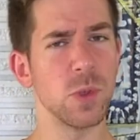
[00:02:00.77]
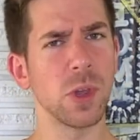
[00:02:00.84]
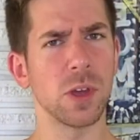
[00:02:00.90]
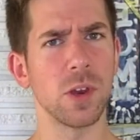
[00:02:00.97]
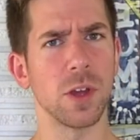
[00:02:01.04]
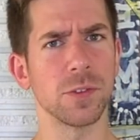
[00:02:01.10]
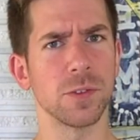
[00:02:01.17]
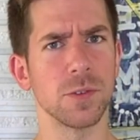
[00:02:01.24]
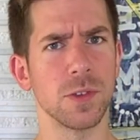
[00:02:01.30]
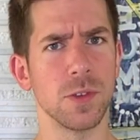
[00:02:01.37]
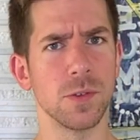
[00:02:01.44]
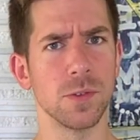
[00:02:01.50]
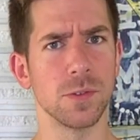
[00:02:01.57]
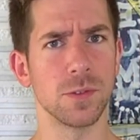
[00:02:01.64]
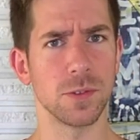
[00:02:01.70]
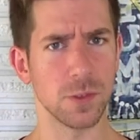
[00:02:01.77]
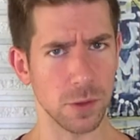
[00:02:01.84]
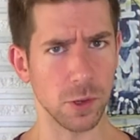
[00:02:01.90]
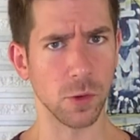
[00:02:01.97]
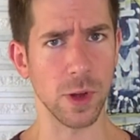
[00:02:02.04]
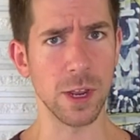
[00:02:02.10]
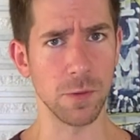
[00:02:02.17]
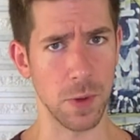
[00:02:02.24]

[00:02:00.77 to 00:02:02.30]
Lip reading: can also use green